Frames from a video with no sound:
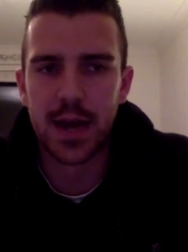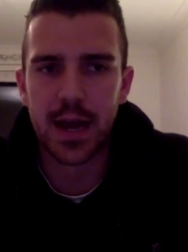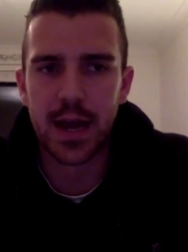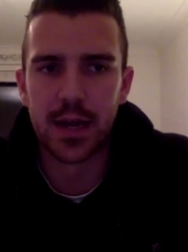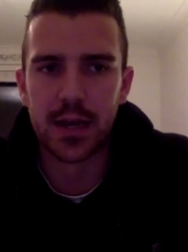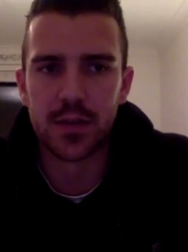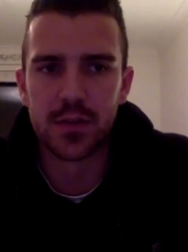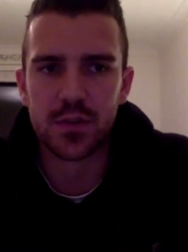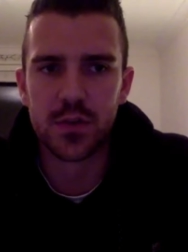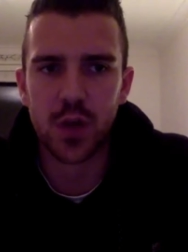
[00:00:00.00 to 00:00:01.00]

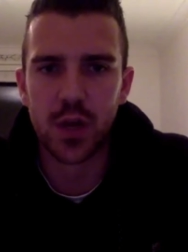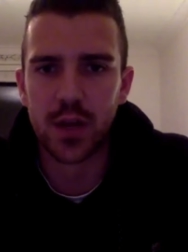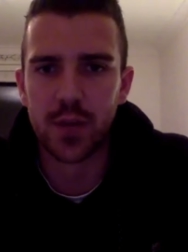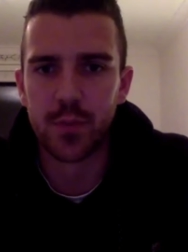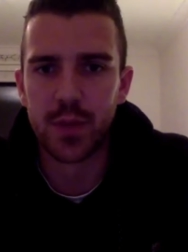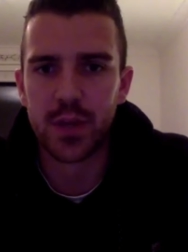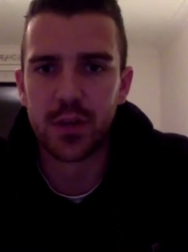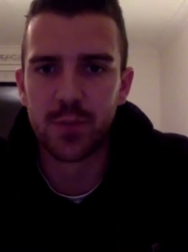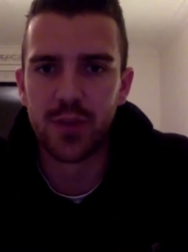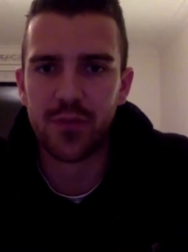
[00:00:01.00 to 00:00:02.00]
and dialing up the
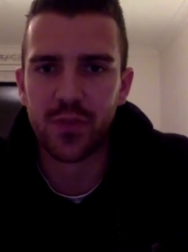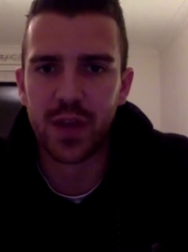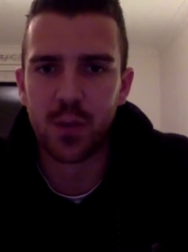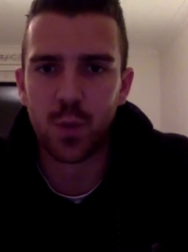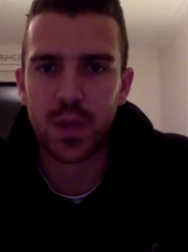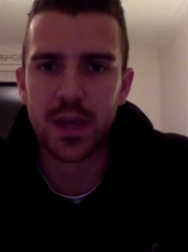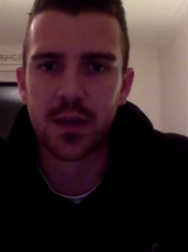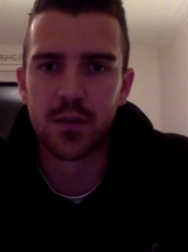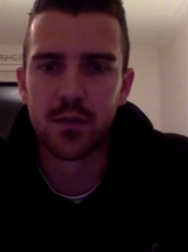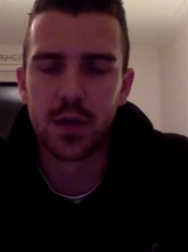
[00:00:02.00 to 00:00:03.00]
media spend for that
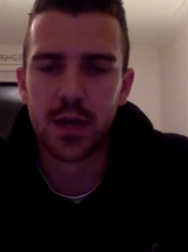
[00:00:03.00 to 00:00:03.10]
week